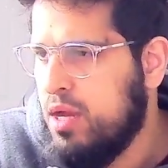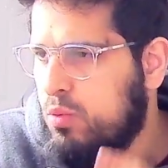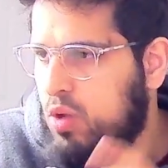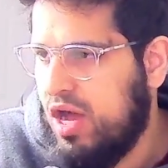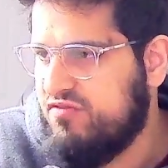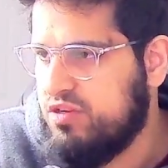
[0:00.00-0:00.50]

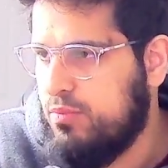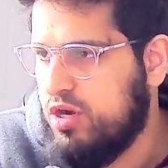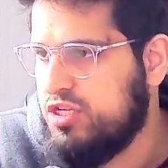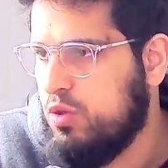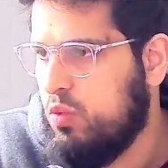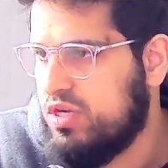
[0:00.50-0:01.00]
We'll have to
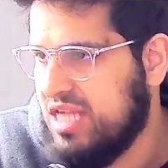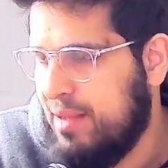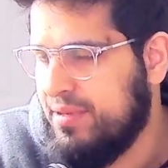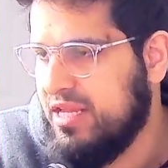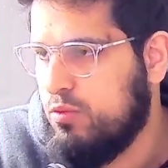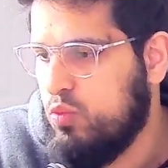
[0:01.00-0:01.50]
monitor what's
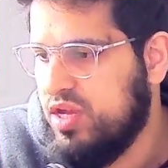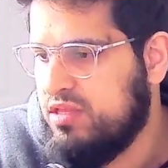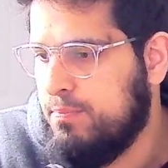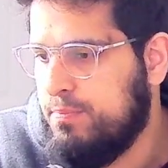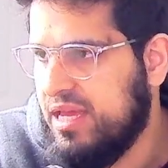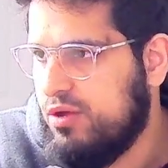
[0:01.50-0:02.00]
happening
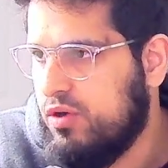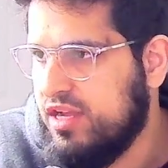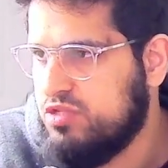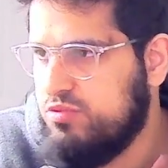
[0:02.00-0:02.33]
with Bitcoin because